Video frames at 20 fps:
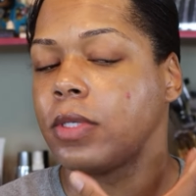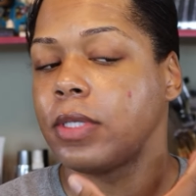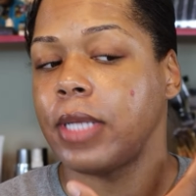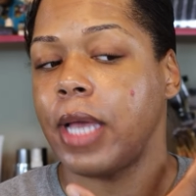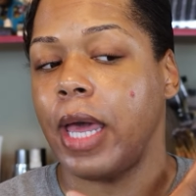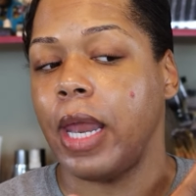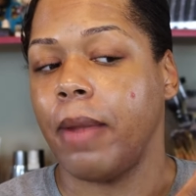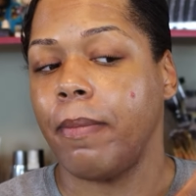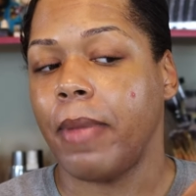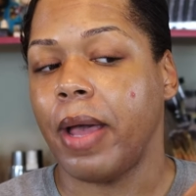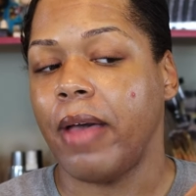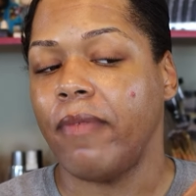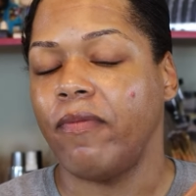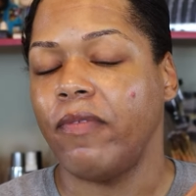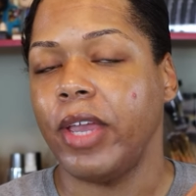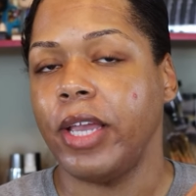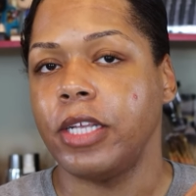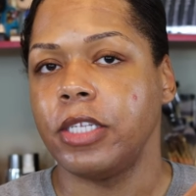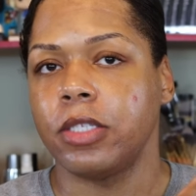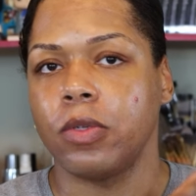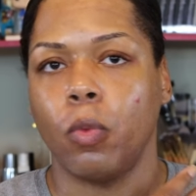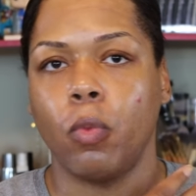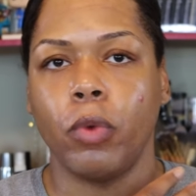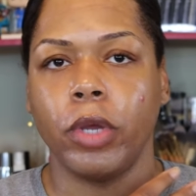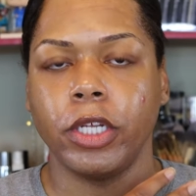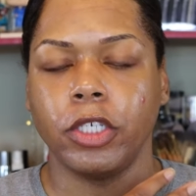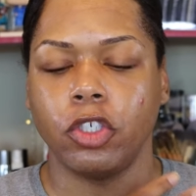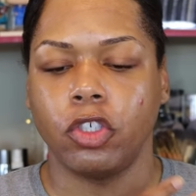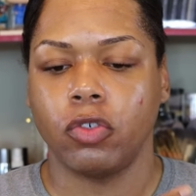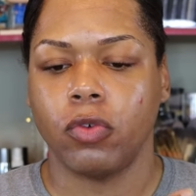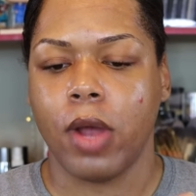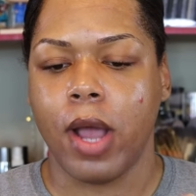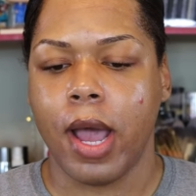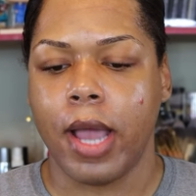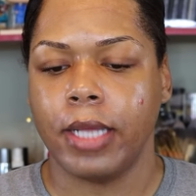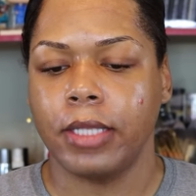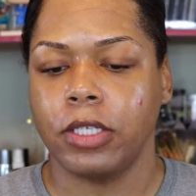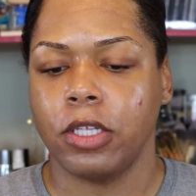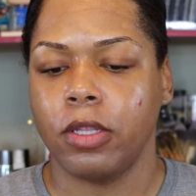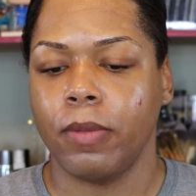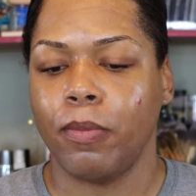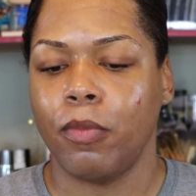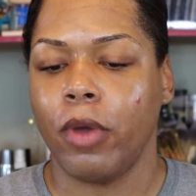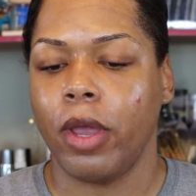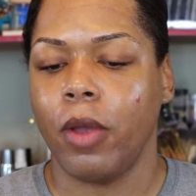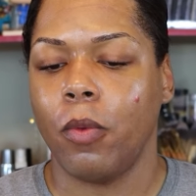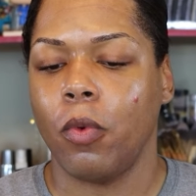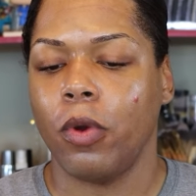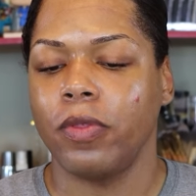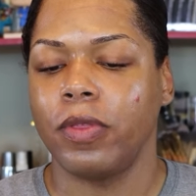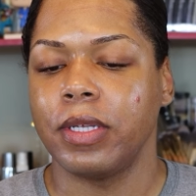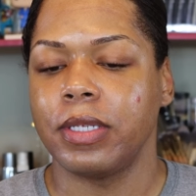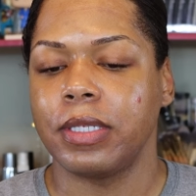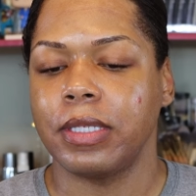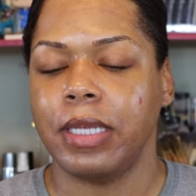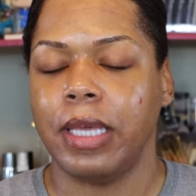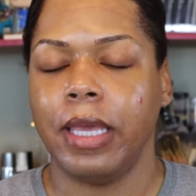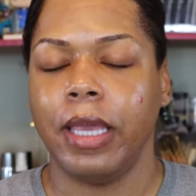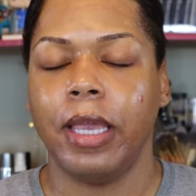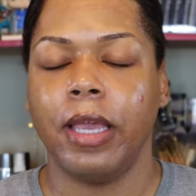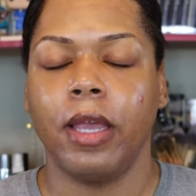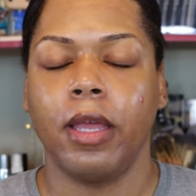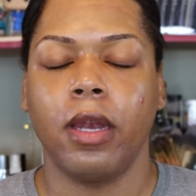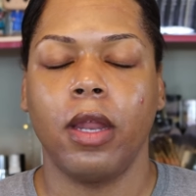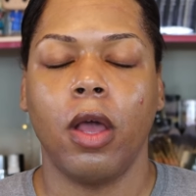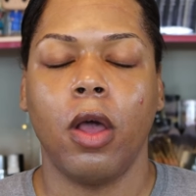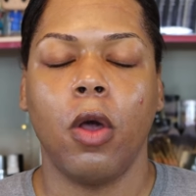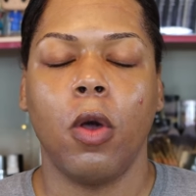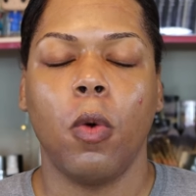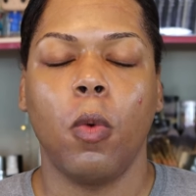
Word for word: side of my face went dry to the point where the skin